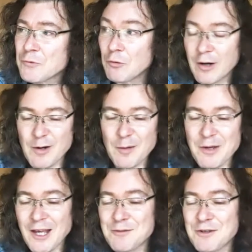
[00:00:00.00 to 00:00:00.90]
or and I
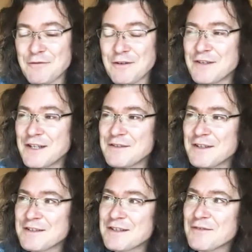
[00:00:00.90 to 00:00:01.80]
became sort of 15,
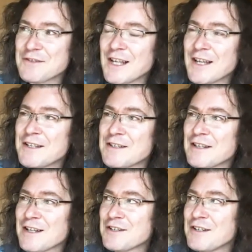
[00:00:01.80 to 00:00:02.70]
16, 17, 18, is
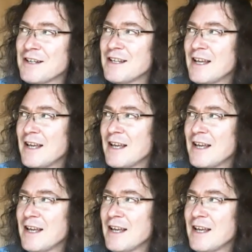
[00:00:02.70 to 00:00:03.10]
actually,